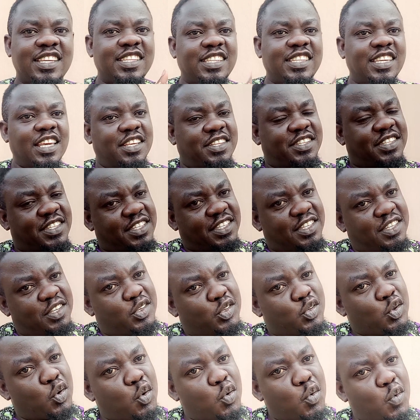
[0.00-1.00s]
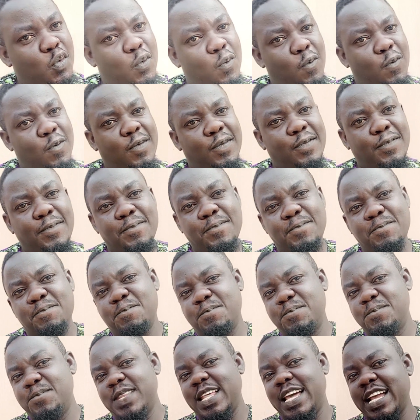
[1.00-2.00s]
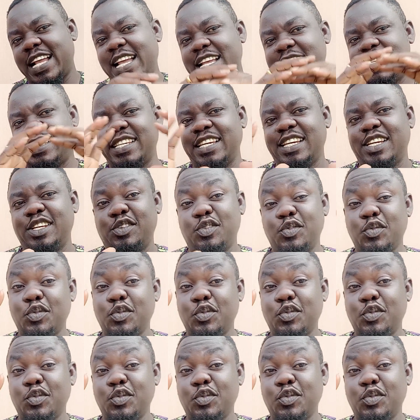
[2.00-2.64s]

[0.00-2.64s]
Yes, so like I said,